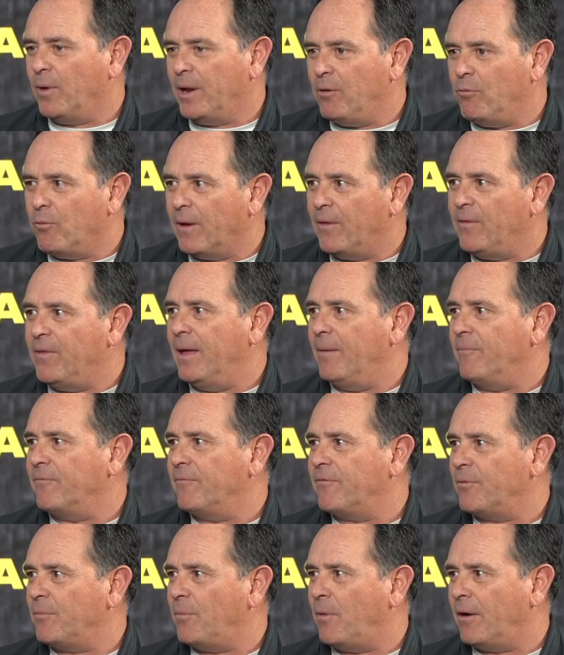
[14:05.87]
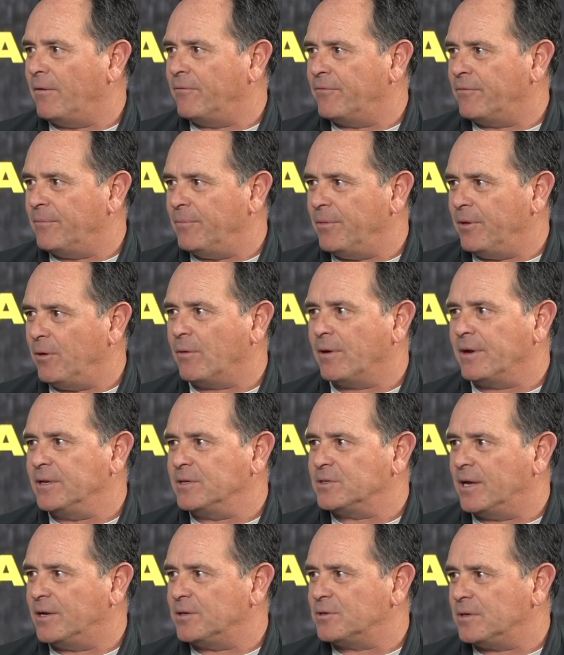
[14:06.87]
rid them from the
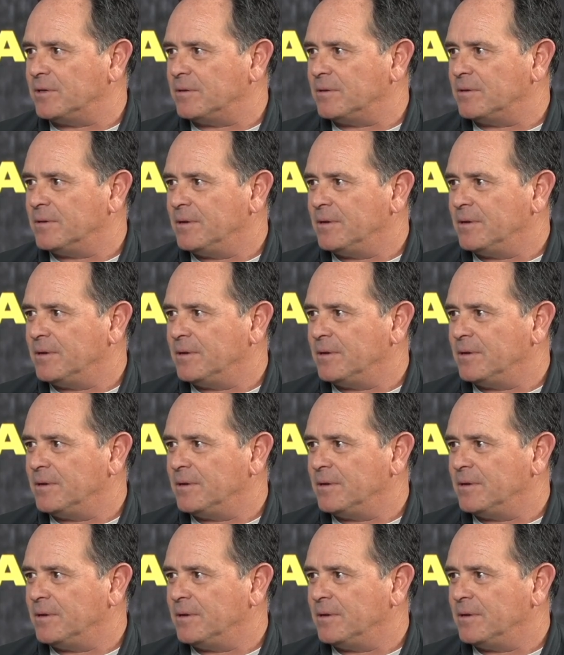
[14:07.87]
organization?